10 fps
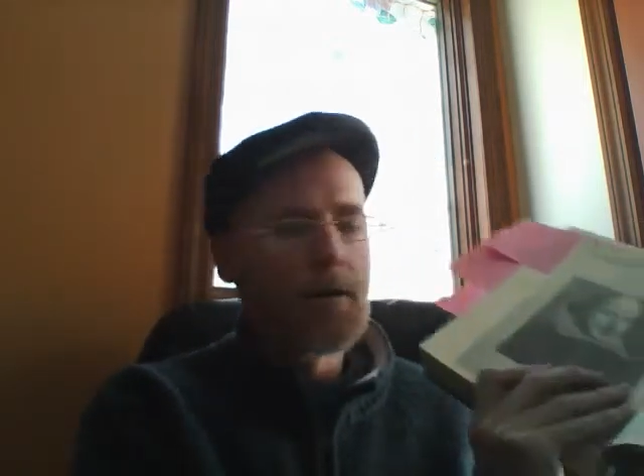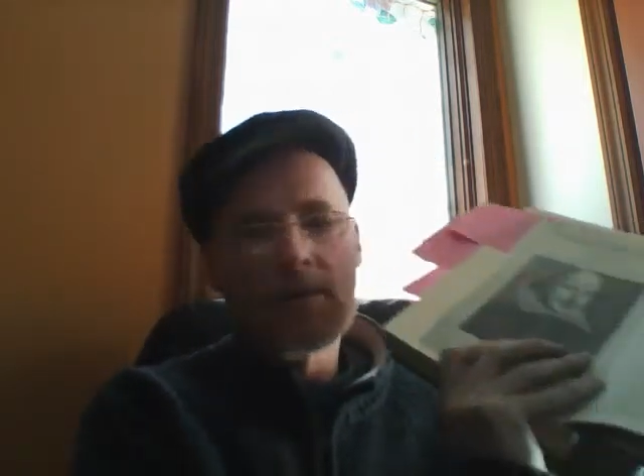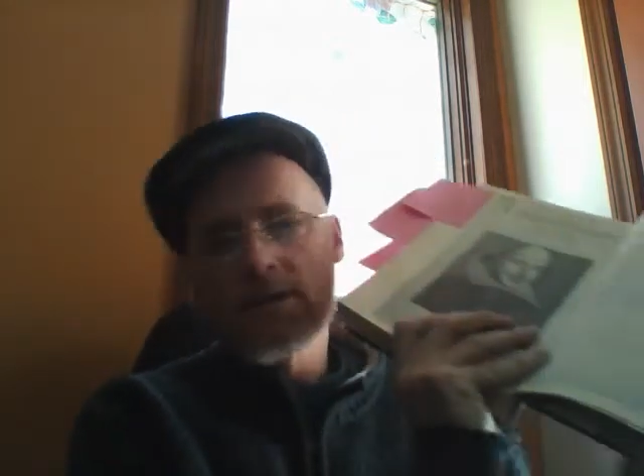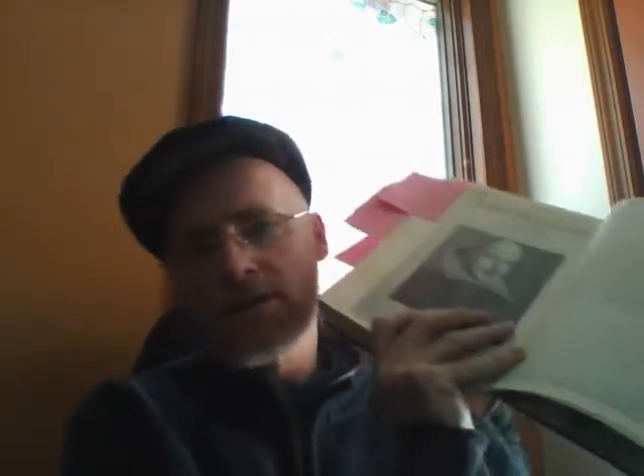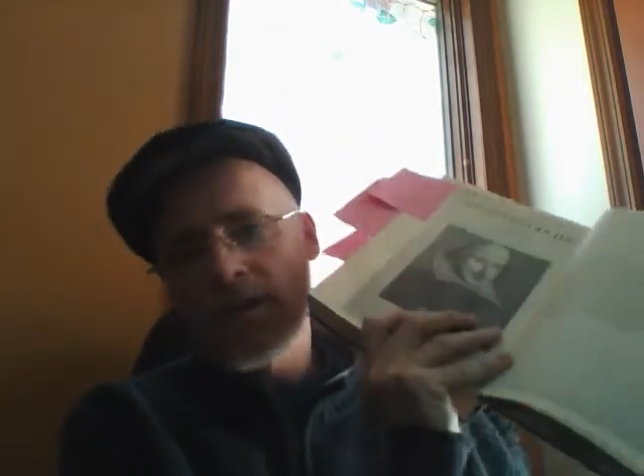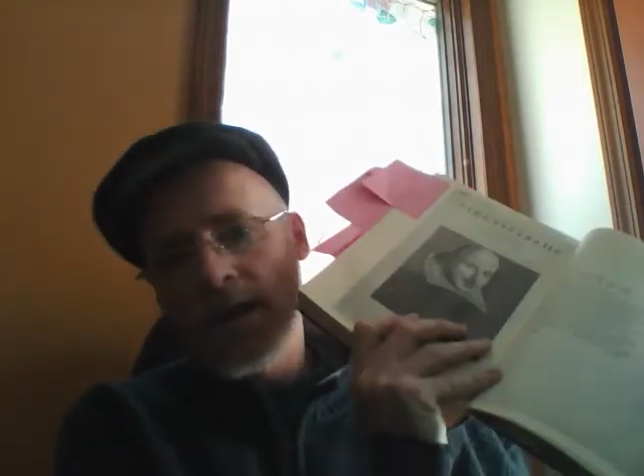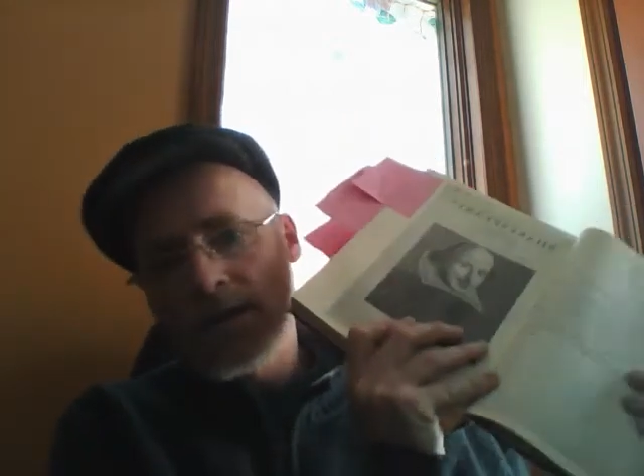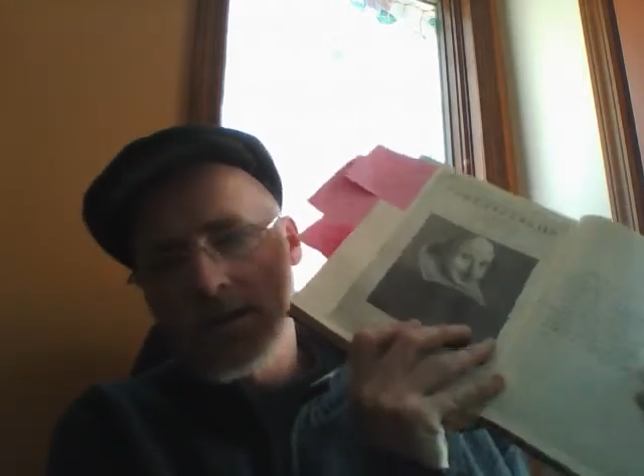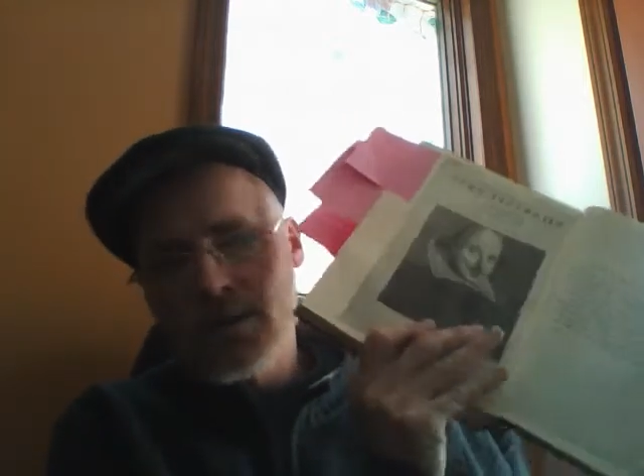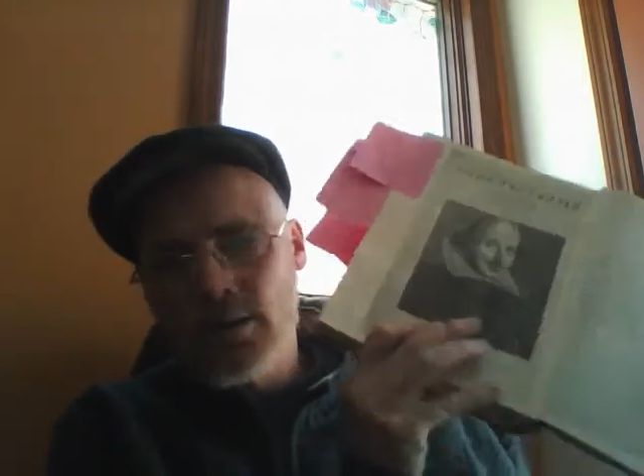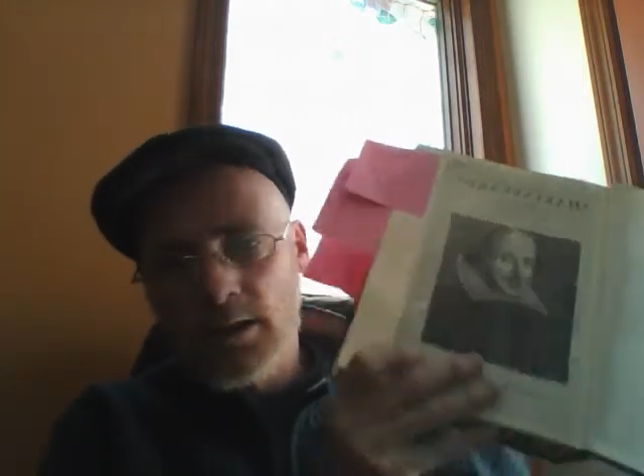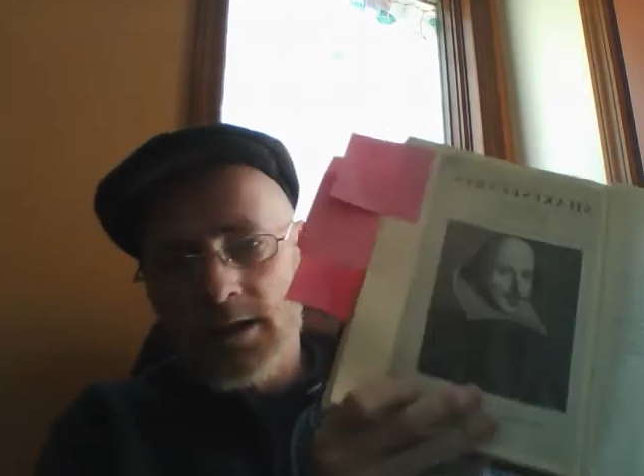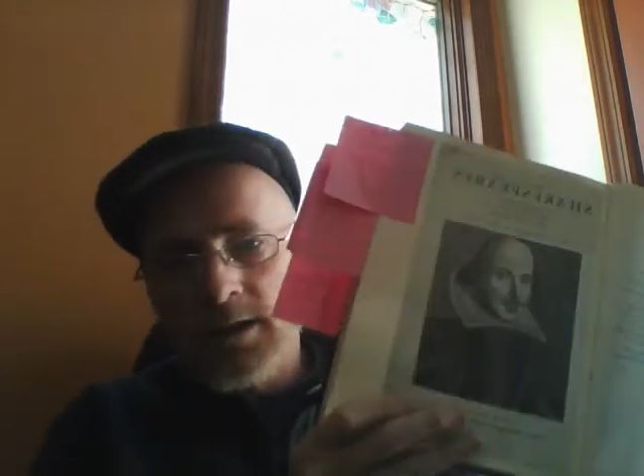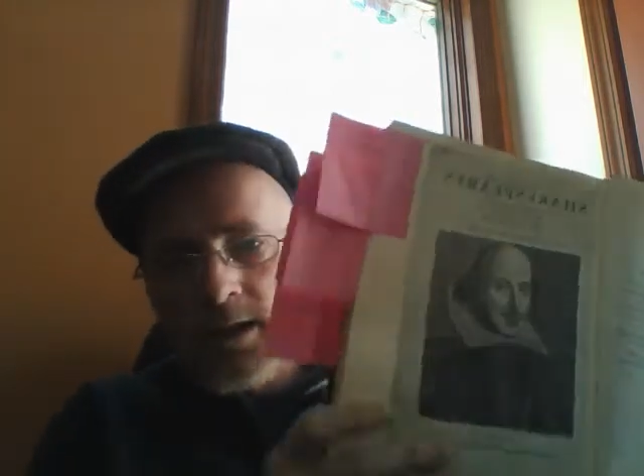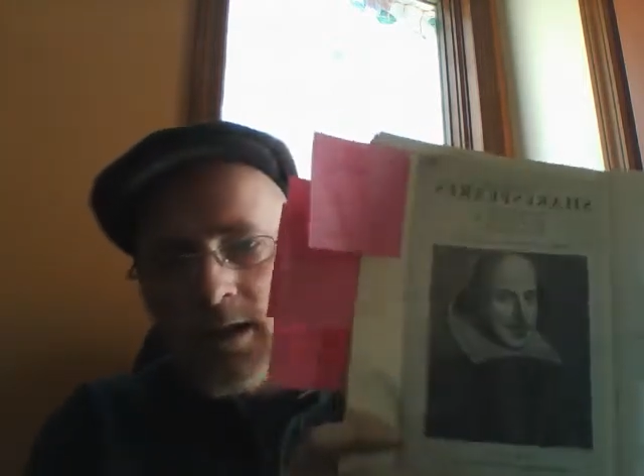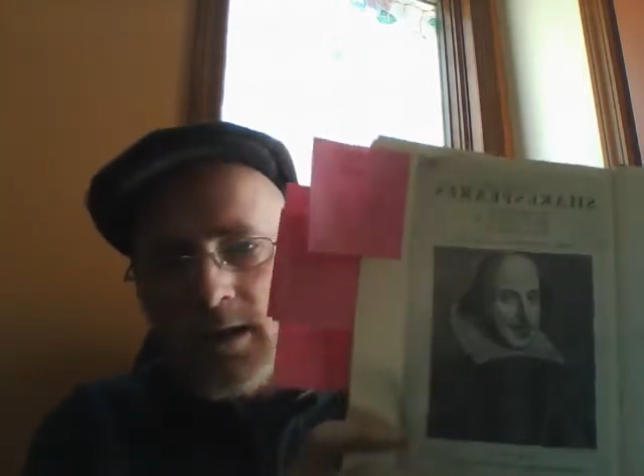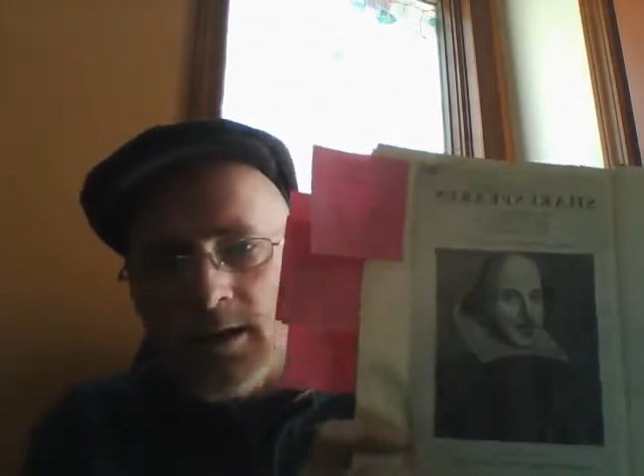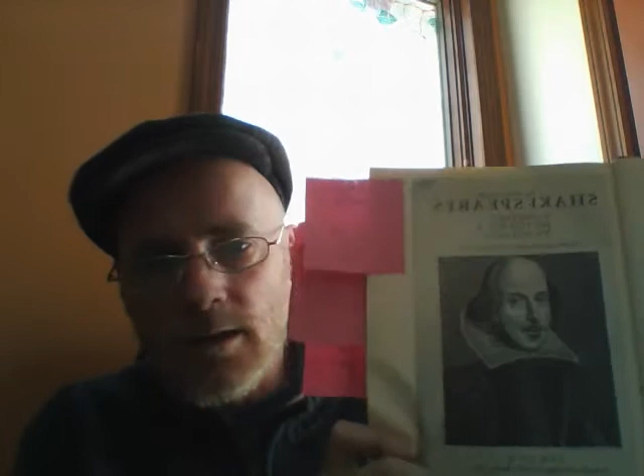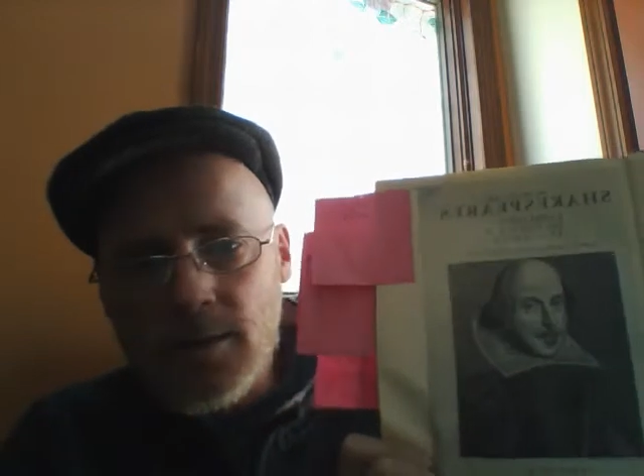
this is actually a